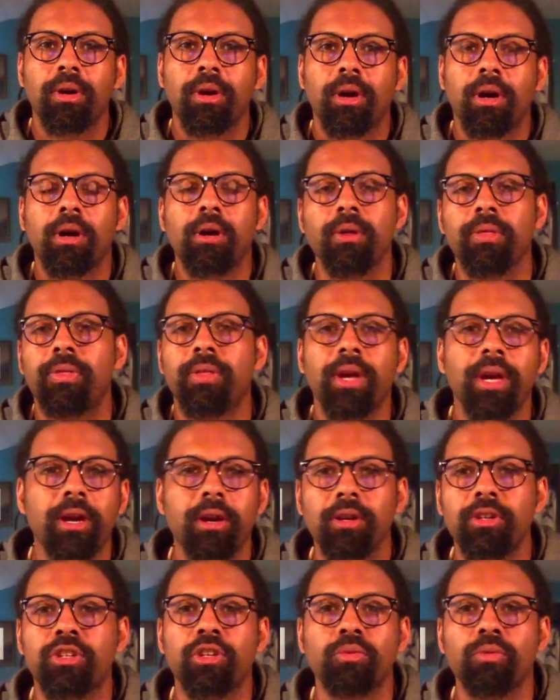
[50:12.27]
are
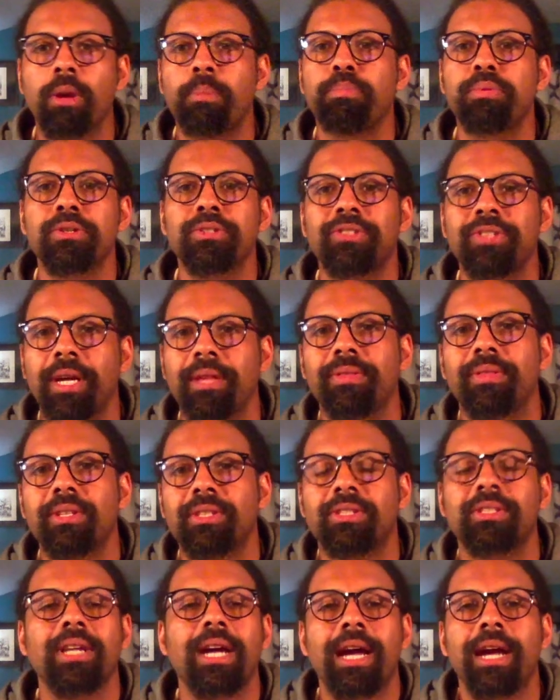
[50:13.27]
there to represent the
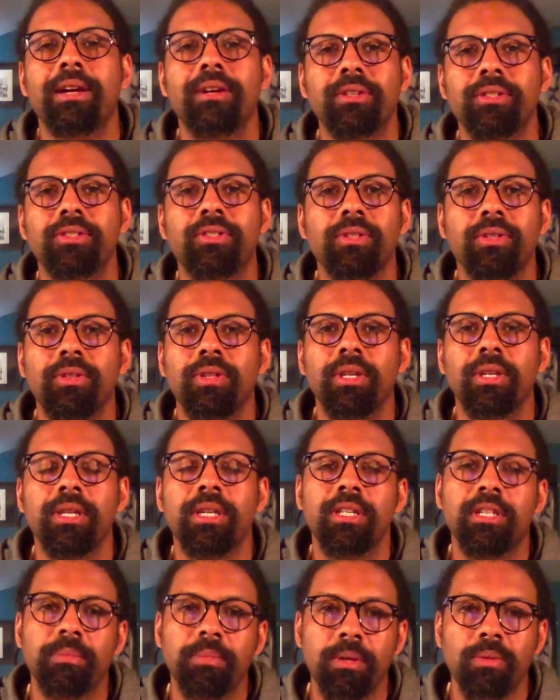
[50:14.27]
styles that
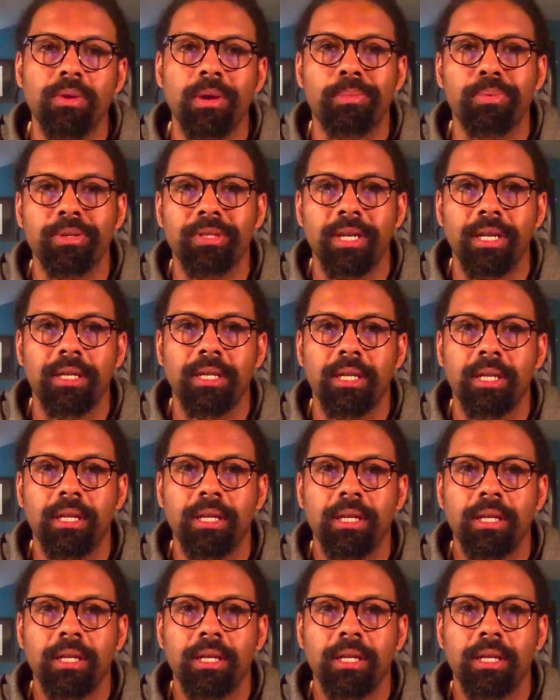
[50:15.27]
need to be represented.